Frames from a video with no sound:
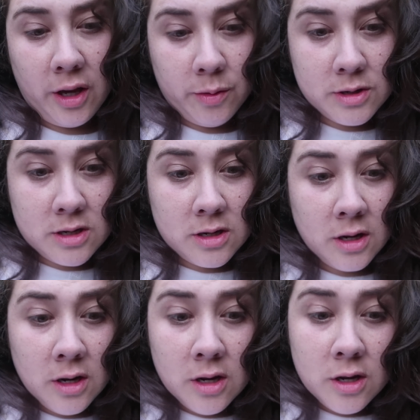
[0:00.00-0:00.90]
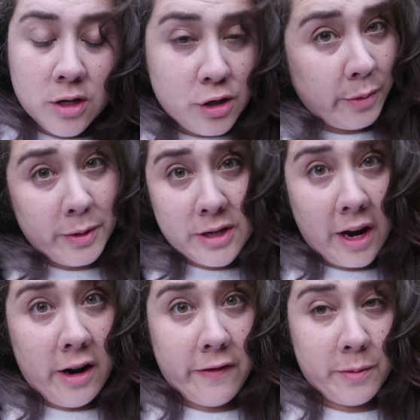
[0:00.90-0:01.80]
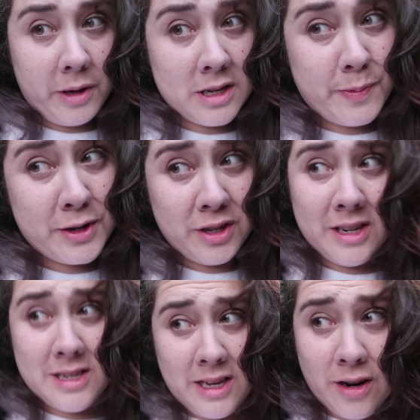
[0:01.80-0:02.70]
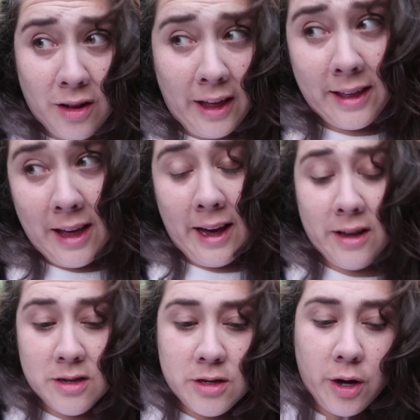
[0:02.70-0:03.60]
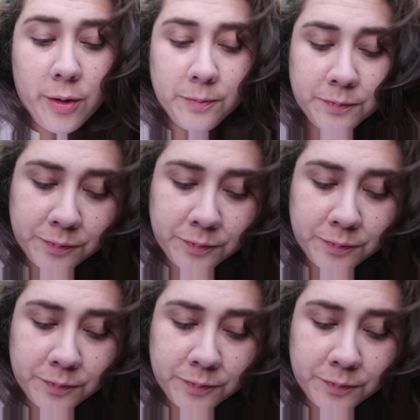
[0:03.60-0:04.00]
It was super scary for me, especially to see her like that. So